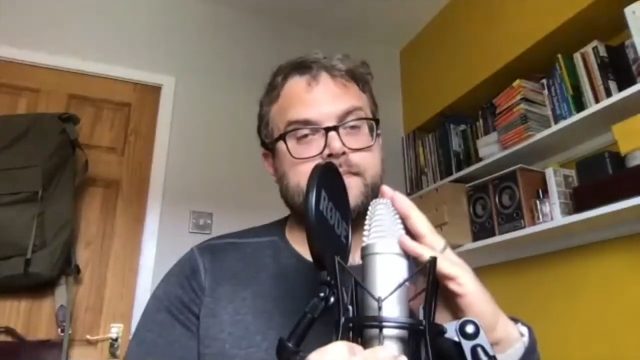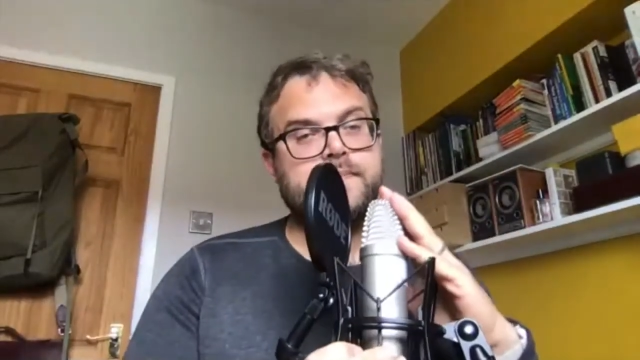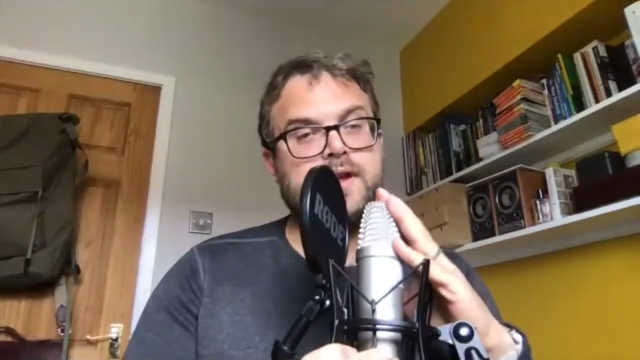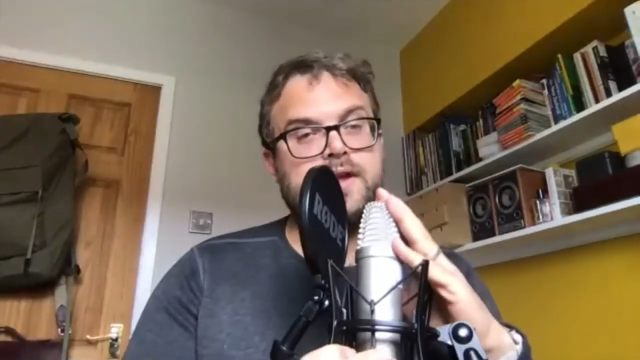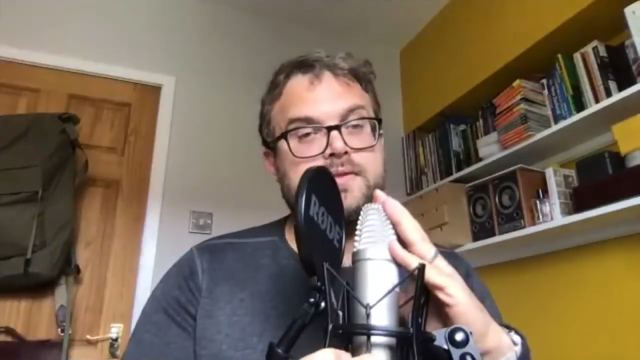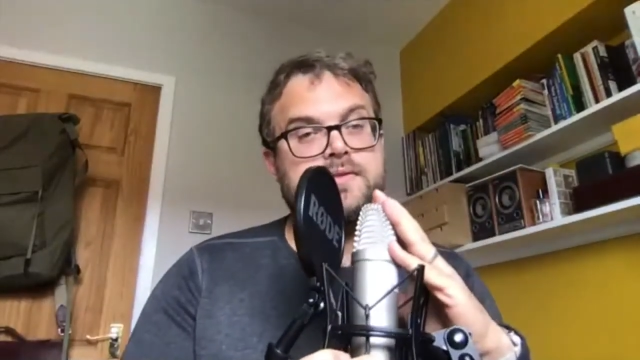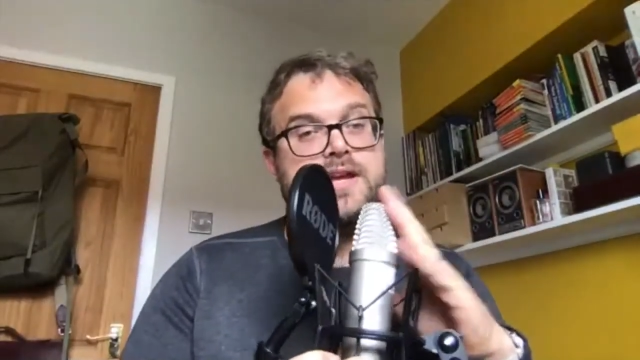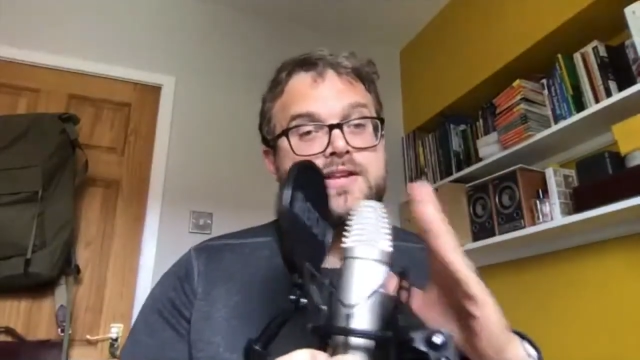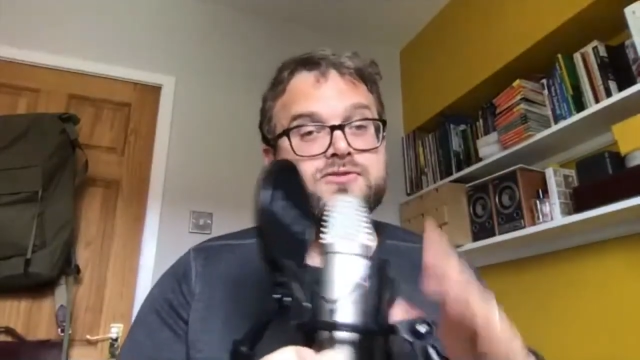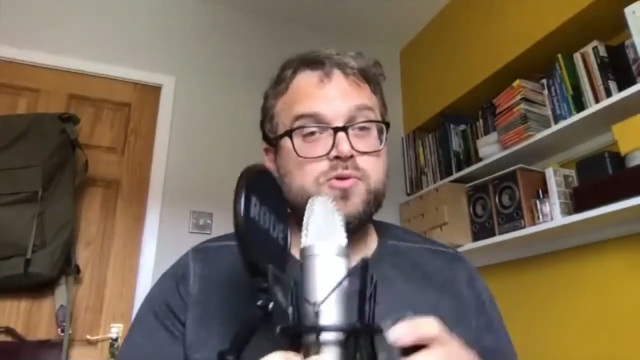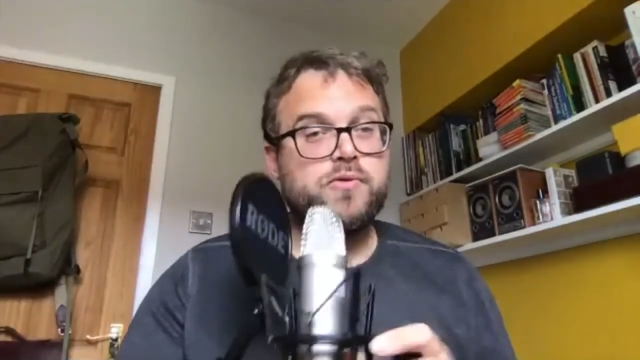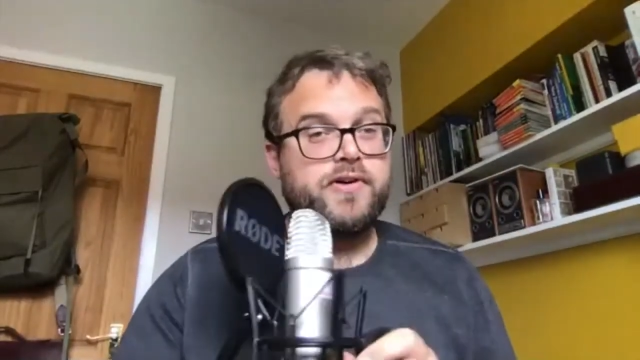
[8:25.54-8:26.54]
These
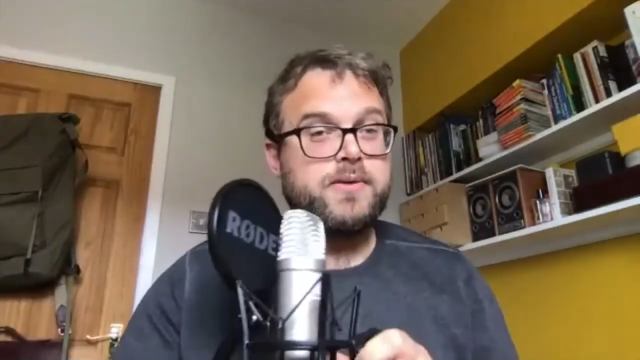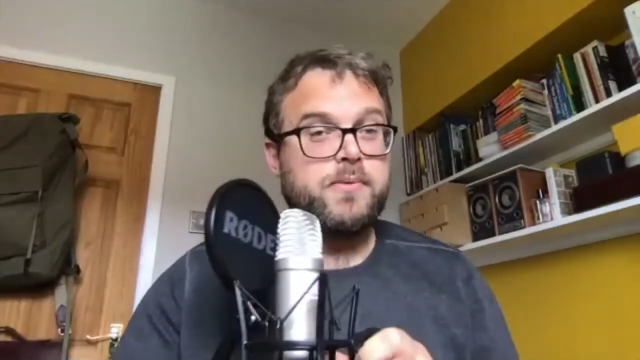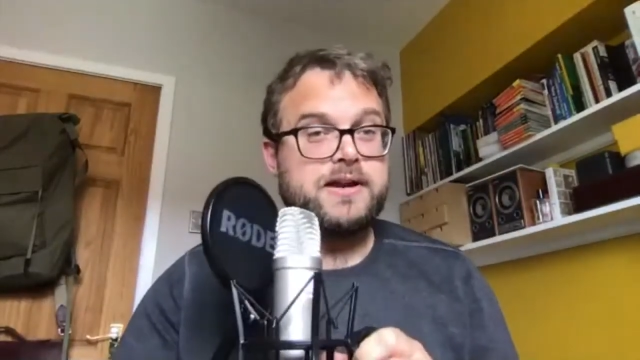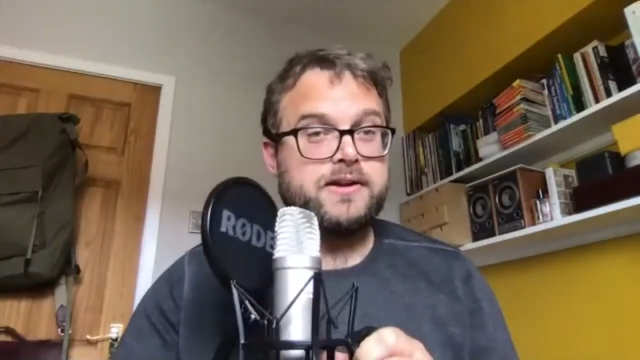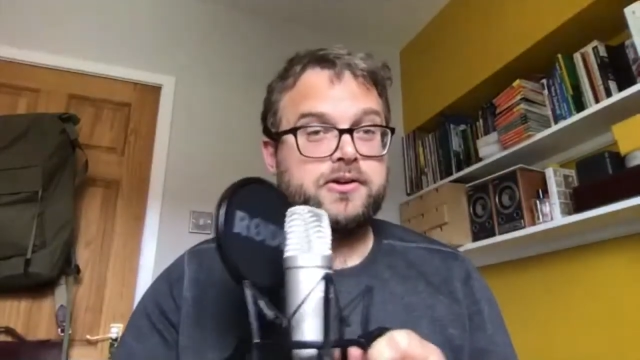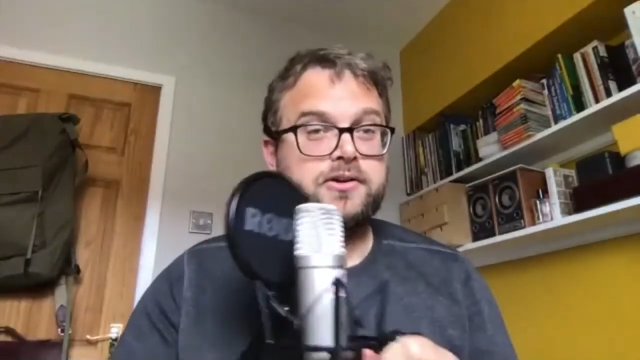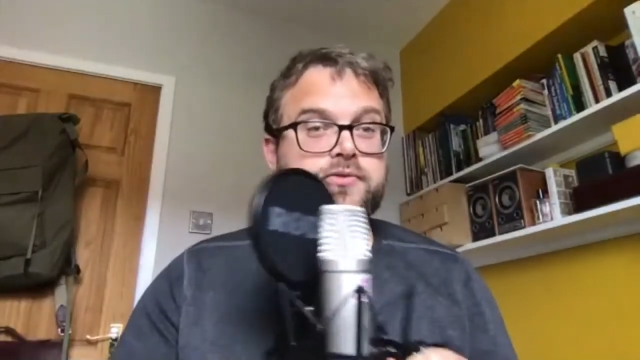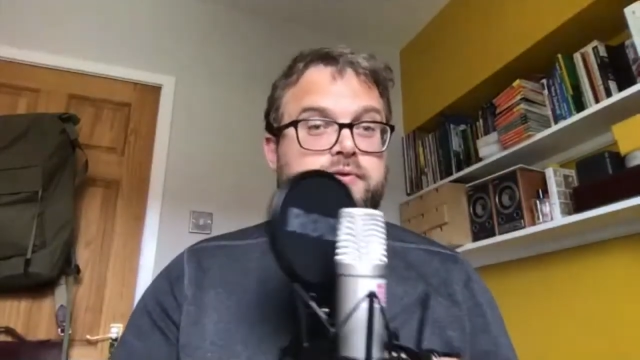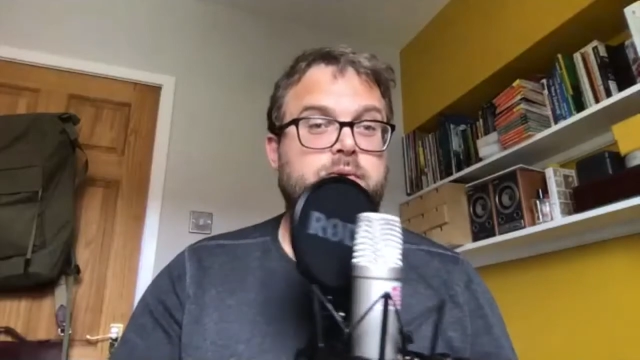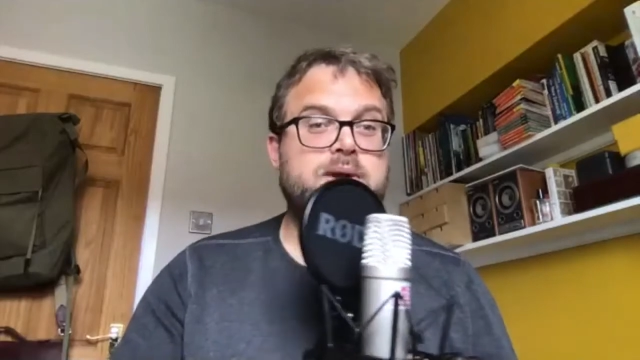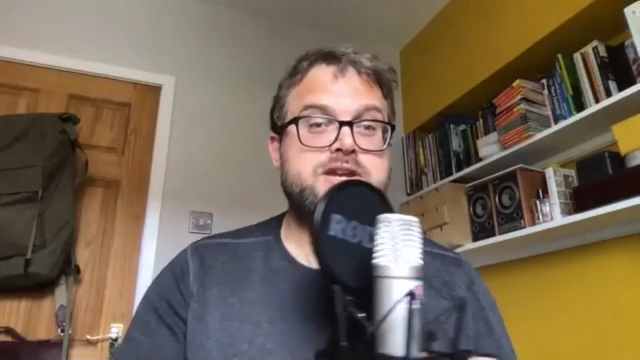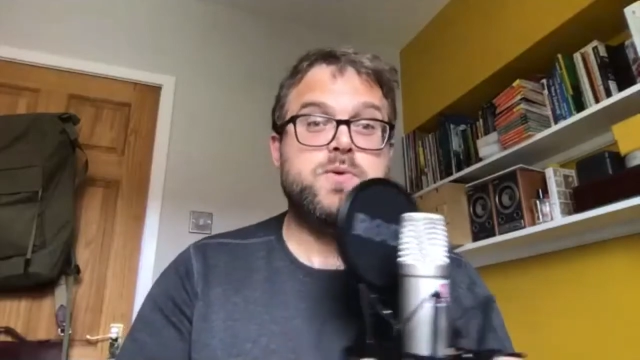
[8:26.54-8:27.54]
are all very well and good for
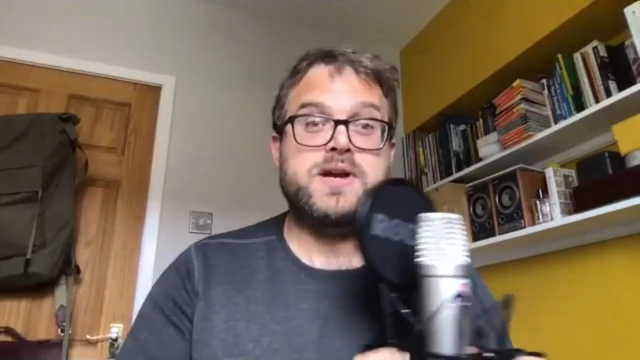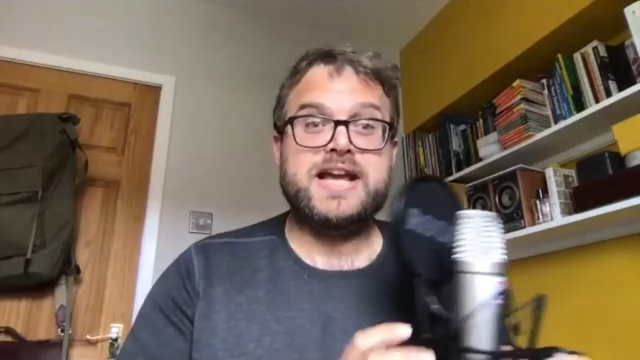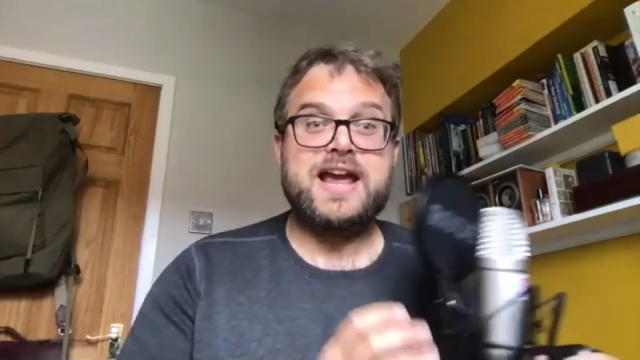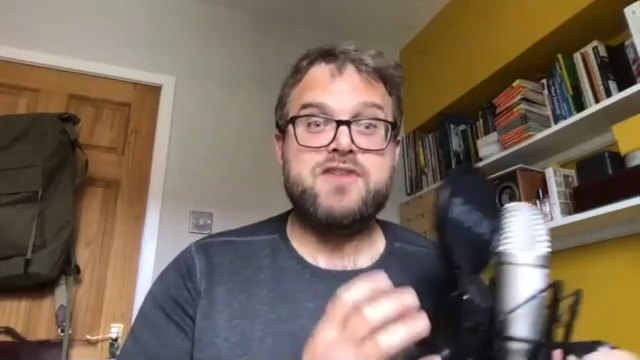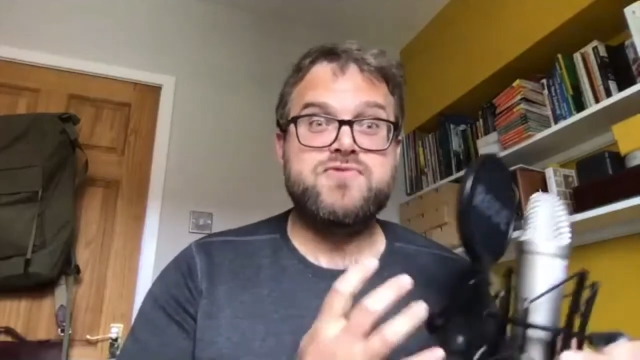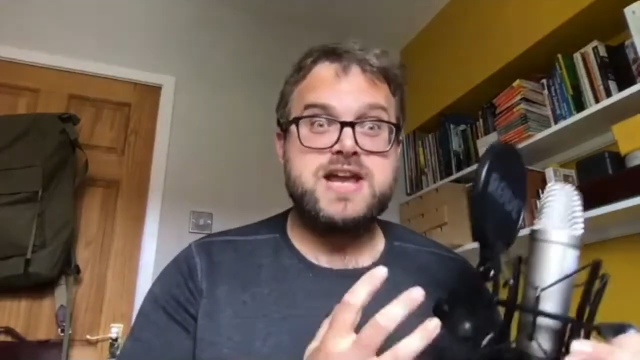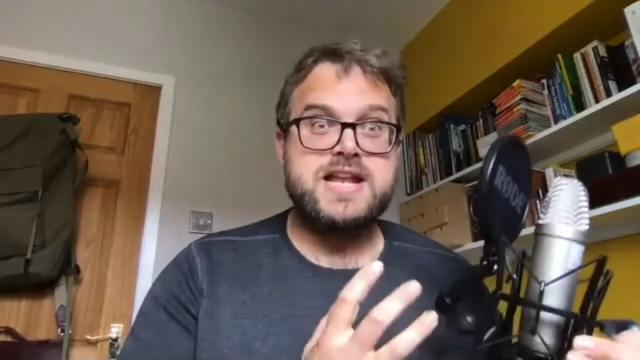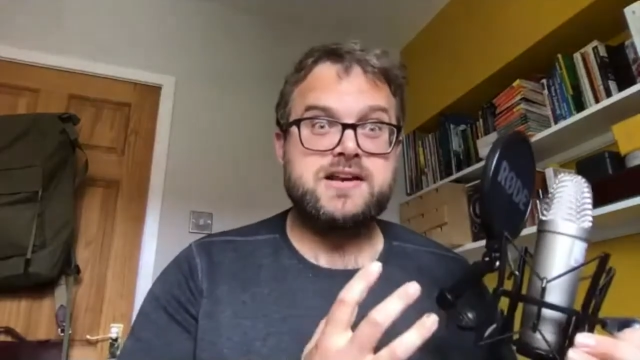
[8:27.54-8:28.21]
when you want to get a really